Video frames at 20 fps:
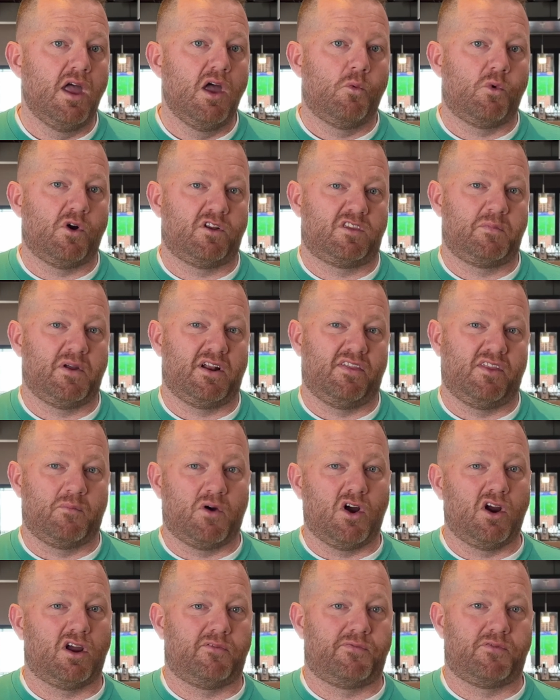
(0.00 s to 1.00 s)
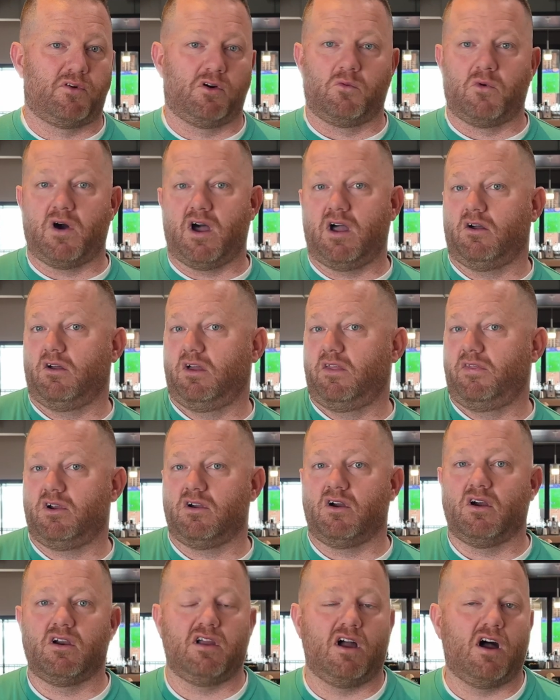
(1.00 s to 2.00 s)
where it's been on the market for a while and there
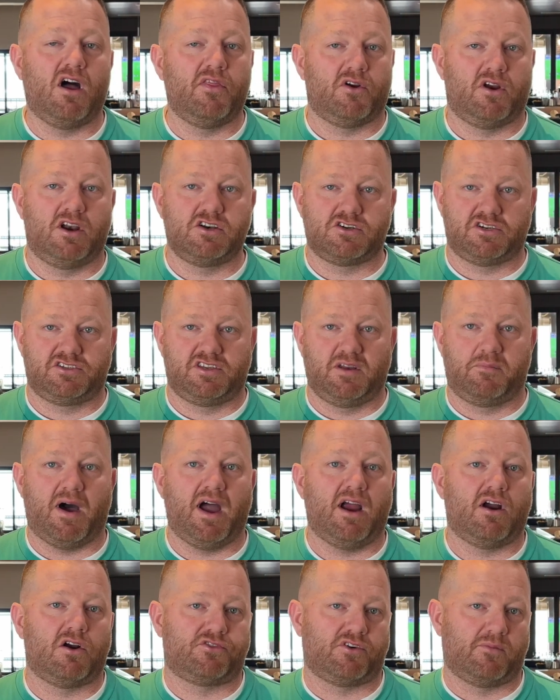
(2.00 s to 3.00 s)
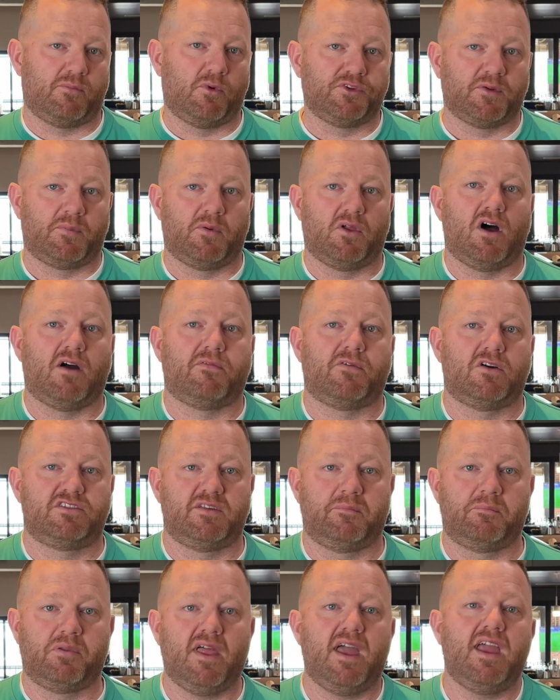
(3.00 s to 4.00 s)
aren't other interested buyers or multiple offers
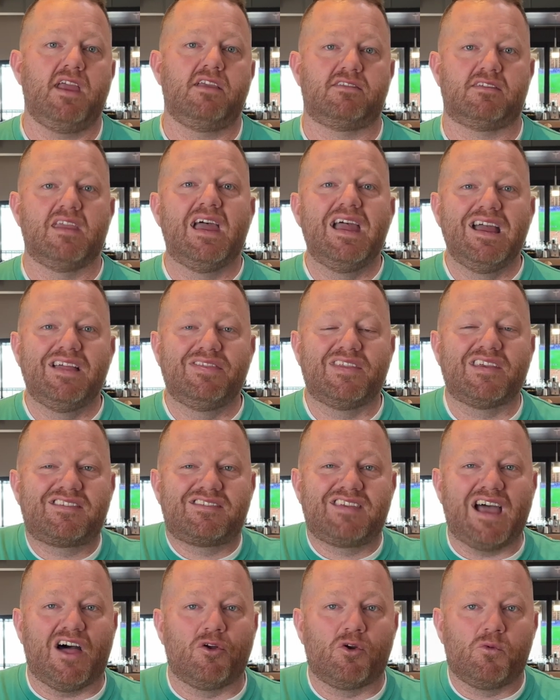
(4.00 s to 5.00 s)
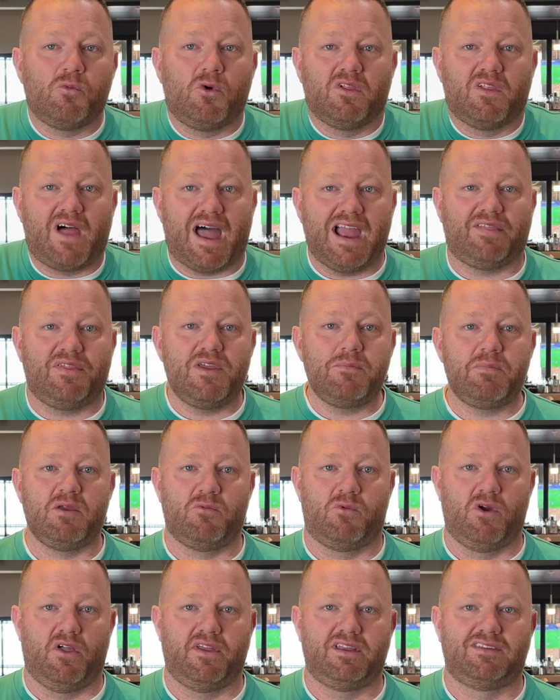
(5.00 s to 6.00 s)
in place, the seller will likely be
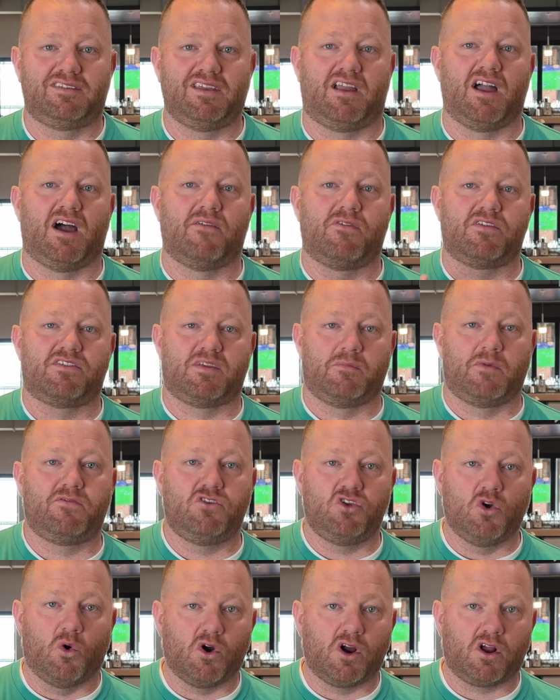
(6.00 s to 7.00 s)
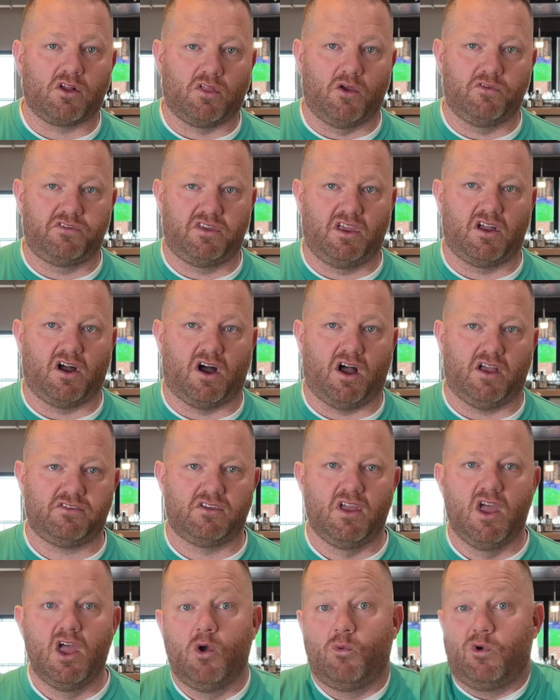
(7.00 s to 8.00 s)
willing to cover some of your closing costs,
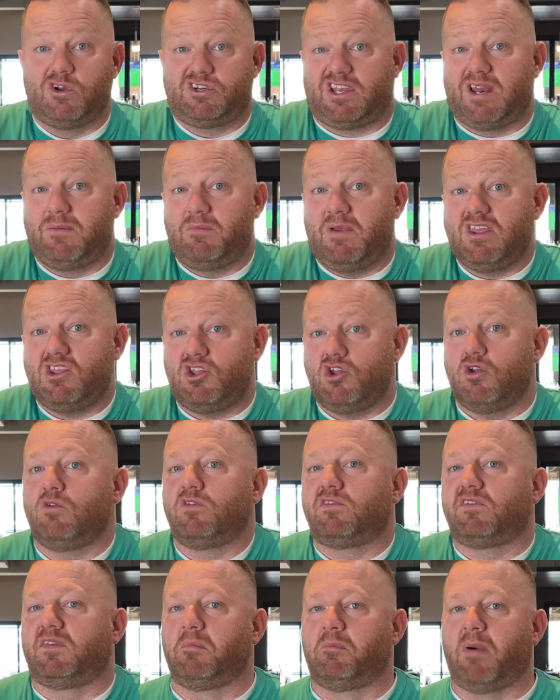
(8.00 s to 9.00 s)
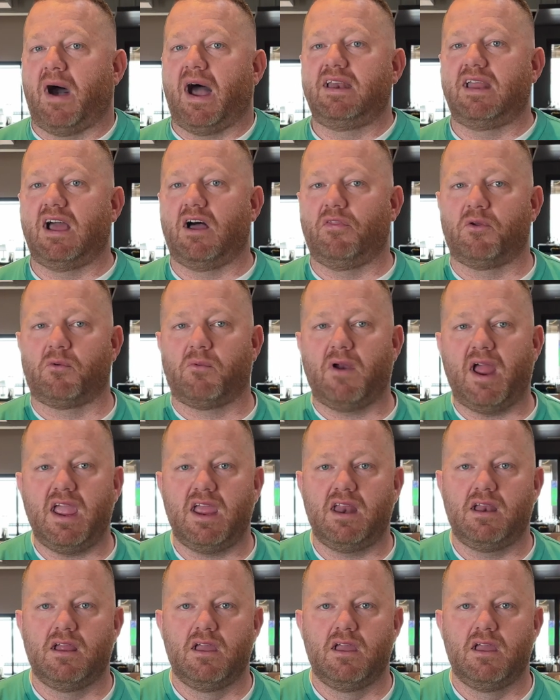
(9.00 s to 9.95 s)
which can be used to buy down the rate.